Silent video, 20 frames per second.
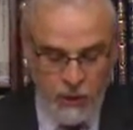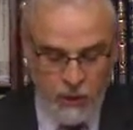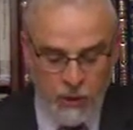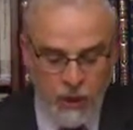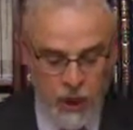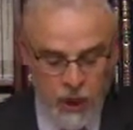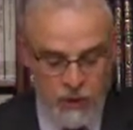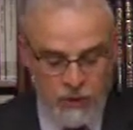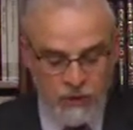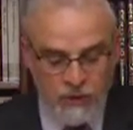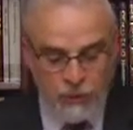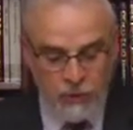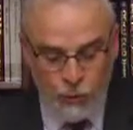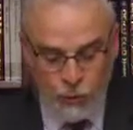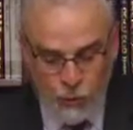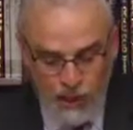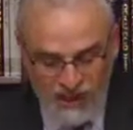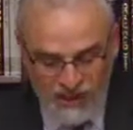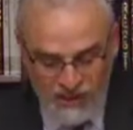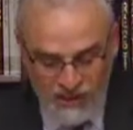with all of its
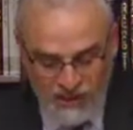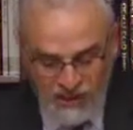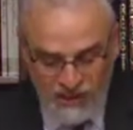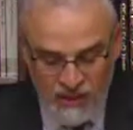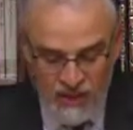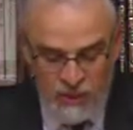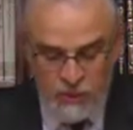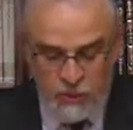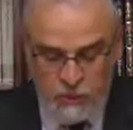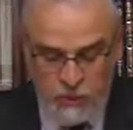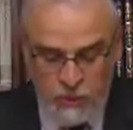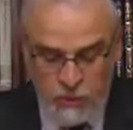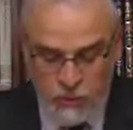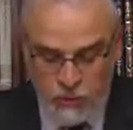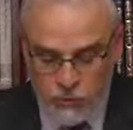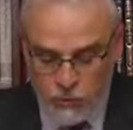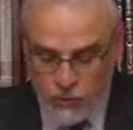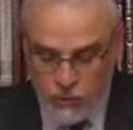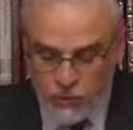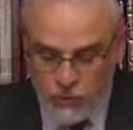greatness and
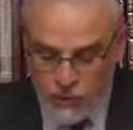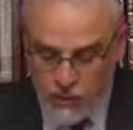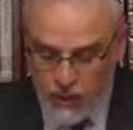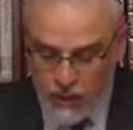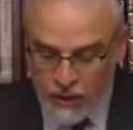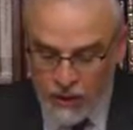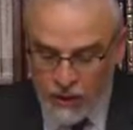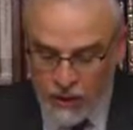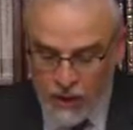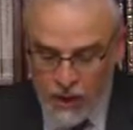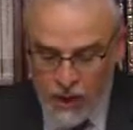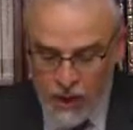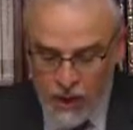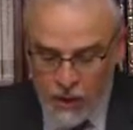spiritual strength,